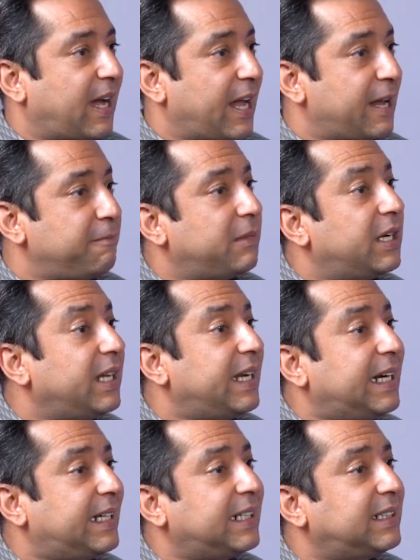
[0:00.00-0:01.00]
I'm
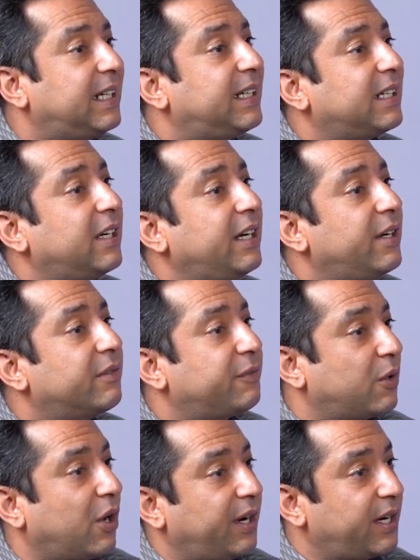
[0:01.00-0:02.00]
creating that kind of
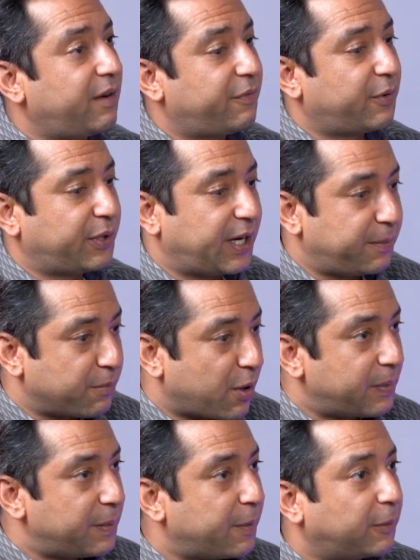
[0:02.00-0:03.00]
content for that
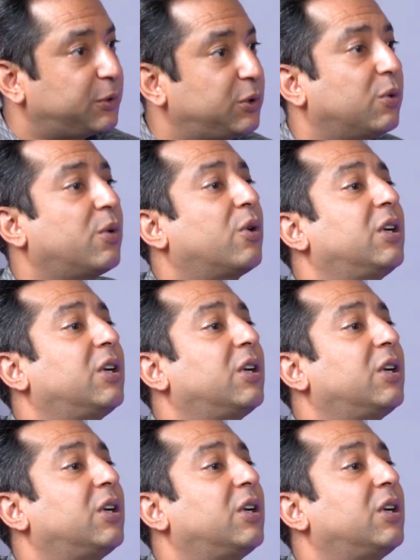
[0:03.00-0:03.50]
mom and pop store,